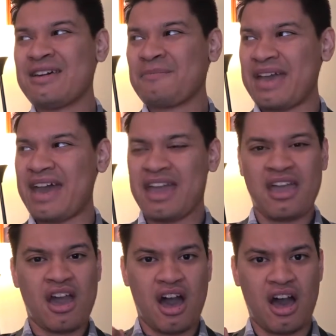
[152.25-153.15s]
But yeah,
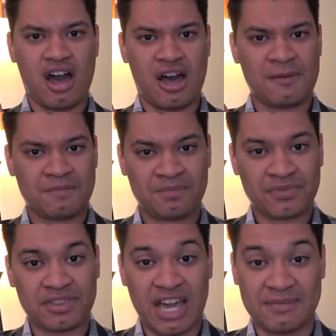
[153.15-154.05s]

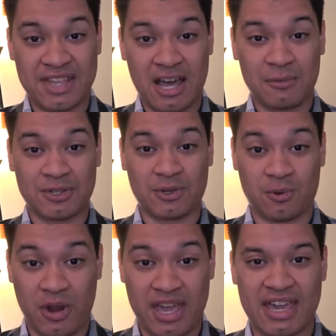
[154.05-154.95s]
Knives Out was
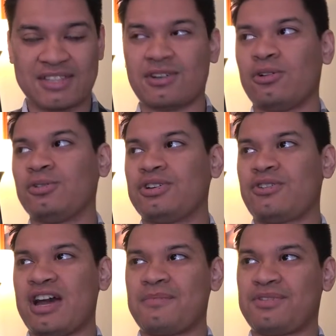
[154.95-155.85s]
great. Holy
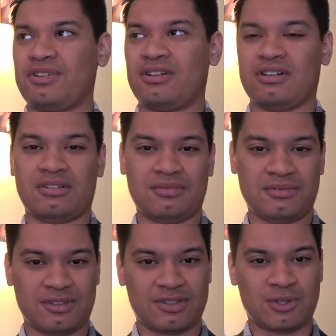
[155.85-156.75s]
crap, the
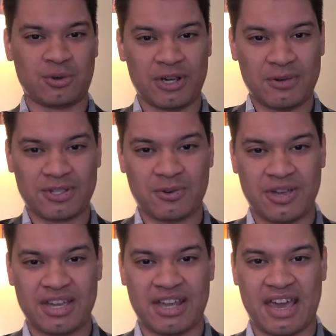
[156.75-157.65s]
story was
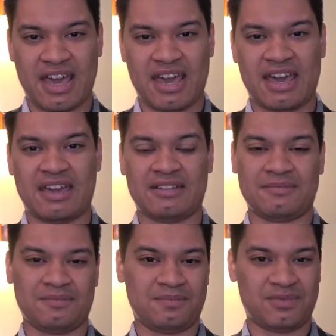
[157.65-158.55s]
great.
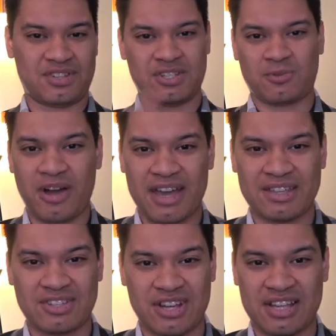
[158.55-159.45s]
And just
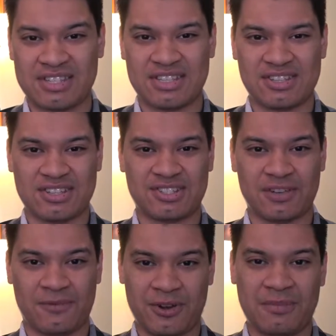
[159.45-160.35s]
Rian Johnson just
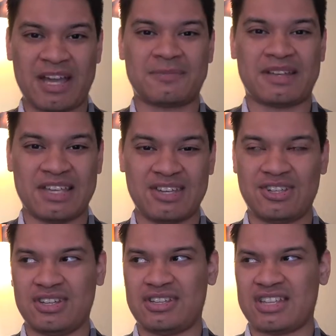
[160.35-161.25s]
subverting my
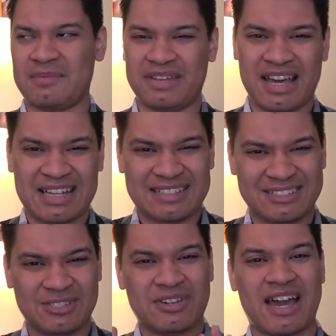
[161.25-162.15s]
expectations. I mean,
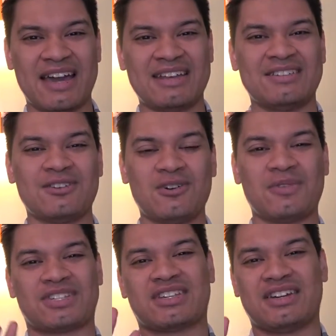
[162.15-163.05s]
you kind of know
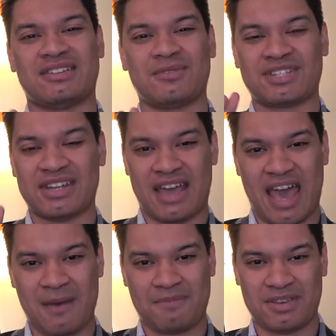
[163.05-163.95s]
what's gonna
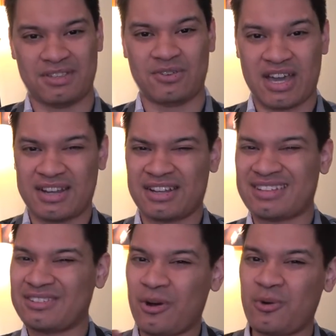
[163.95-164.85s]
happen. You kind
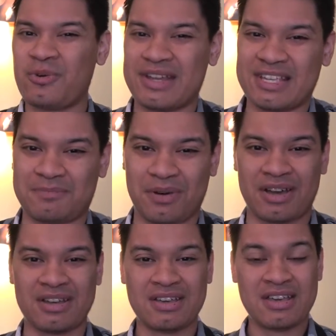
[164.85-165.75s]
of know who it is.
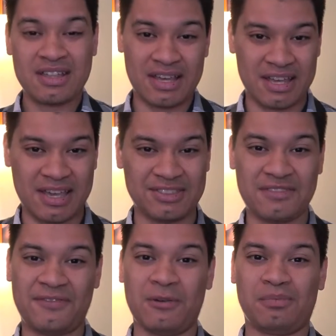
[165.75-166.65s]
But then again,
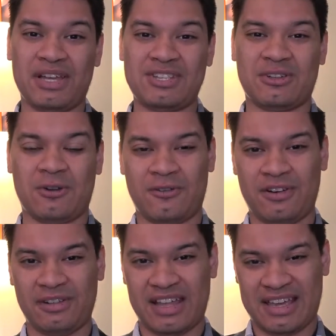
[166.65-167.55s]
the film plays it
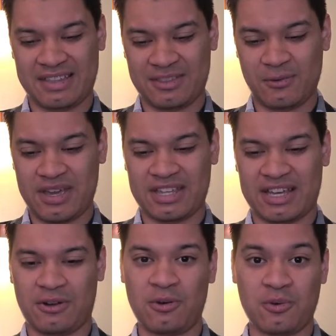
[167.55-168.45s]
like the way,
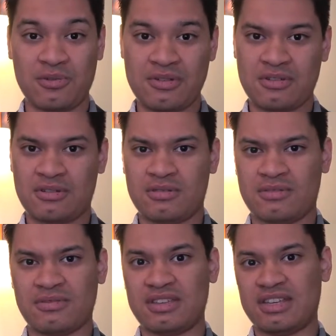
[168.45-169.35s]
like, oh,
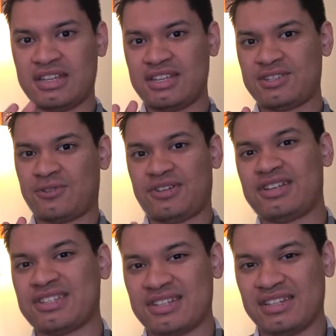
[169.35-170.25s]
it is or it
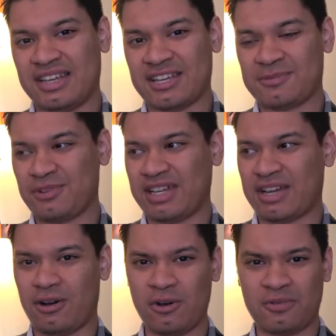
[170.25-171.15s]
isn't. Like, it's more
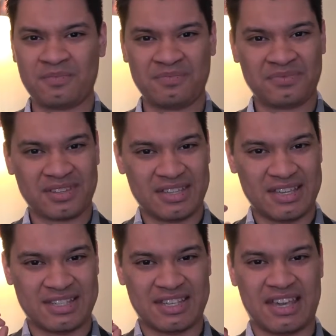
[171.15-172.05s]
like, oh,
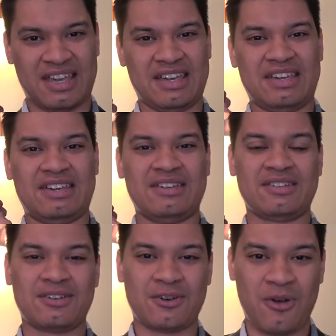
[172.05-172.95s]
it's
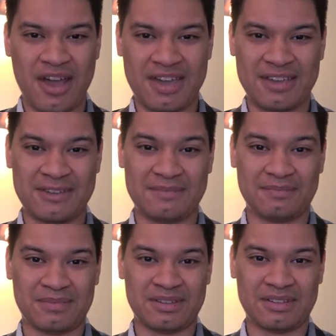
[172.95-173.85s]
a
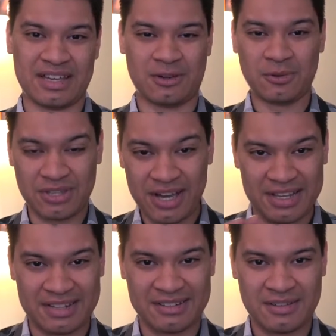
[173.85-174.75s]
crime. Like, who done
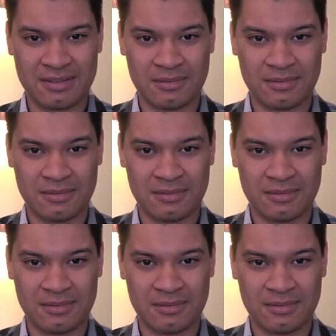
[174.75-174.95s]
it?